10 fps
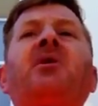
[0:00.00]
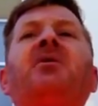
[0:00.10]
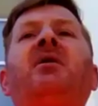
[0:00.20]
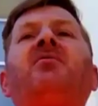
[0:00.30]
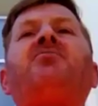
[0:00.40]

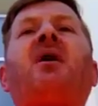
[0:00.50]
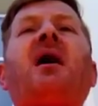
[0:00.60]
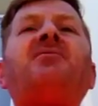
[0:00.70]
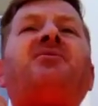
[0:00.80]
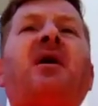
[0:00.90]
You know, so
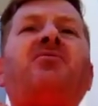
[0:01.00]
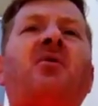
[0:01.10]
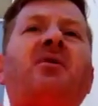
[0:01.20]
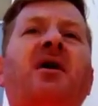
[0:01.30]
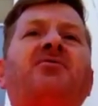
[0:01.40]
I say
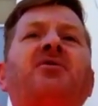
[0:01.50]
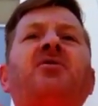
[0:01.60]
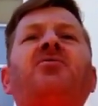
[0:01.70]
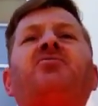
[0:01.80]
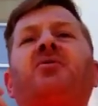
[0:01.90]

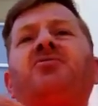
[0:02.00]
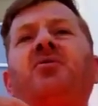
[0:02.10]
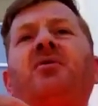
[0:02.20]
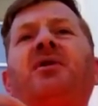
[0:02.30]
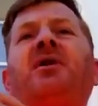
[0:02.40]
donations,
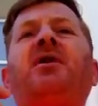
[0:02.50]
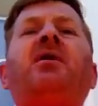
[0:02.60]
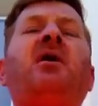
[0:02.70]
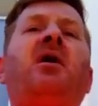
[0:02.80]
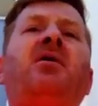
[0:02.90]
gratuity,
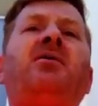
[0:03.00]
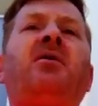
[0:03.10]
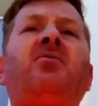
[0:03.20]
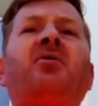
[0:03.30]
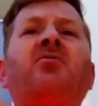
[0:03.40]
you
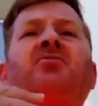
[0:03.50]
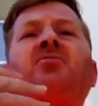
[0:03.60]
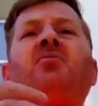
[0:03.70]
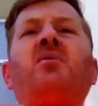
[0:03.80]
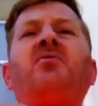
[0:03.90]
know, those are
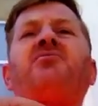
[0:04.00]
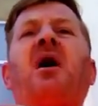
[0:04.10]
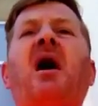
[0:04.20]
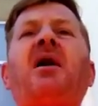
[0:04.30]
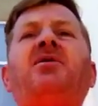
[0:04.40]
the words
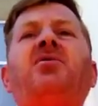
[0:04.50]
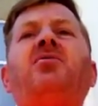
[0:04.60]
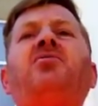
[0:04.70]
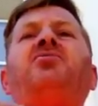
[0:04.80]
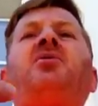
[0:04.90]
I
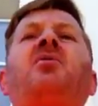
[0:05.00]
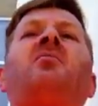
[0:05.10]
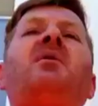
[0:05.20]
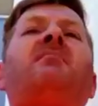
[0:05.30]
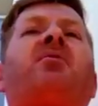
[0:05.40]
use
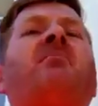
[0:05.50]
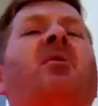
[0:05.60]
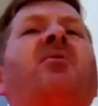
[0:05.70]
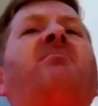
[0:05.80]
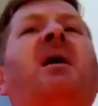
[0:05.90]
when
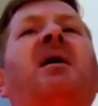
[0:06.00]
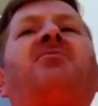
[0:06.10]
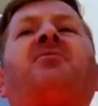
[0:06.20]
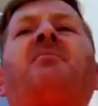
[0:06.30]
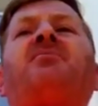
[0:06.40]
promoting my
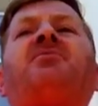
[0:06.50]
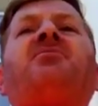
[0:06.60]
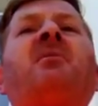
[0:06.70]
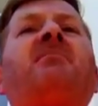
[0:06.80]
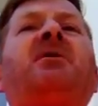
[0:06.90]

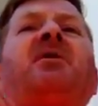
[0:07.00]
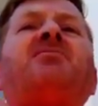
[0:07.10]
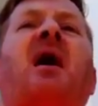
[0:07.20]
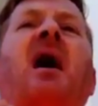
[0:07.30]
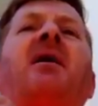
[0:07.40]
services
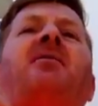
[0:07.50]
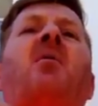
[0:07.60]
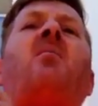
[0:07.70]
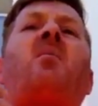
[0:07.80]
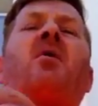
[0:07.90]
because I
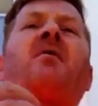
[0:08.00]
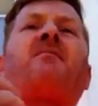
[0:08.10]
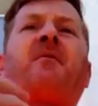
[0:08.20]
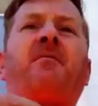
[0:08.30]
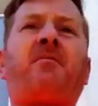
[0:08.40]
don't
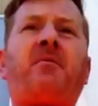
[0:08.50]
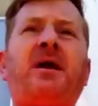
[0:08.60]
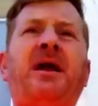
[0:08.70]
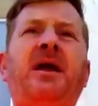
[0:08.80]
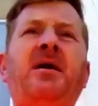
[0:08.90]
work for
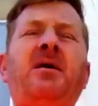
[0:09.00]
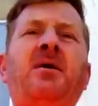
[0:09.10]
free.